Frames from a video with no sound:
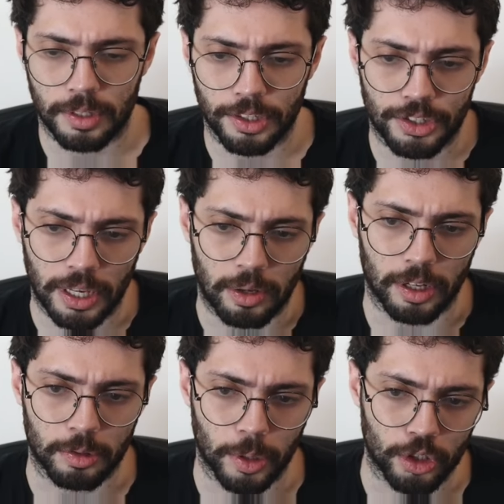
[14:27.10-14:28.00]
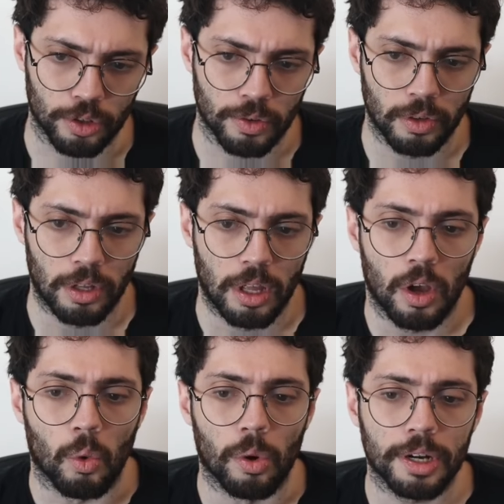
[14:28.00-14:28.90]
second expression,
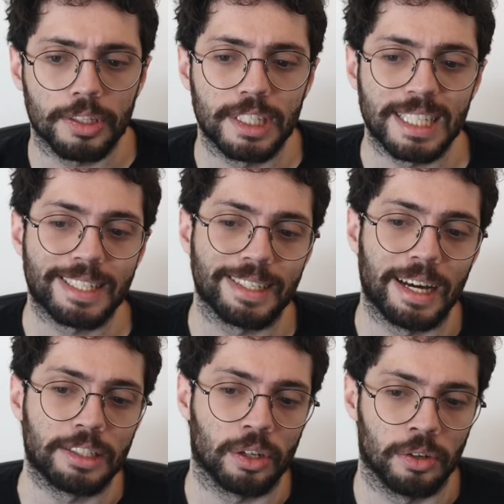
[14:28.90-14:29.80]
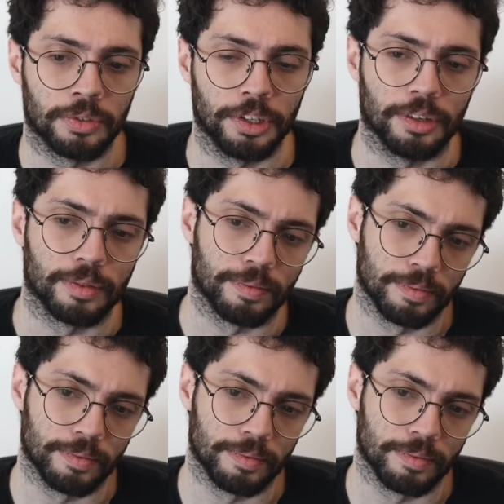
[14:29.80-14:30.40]
what is the size of E?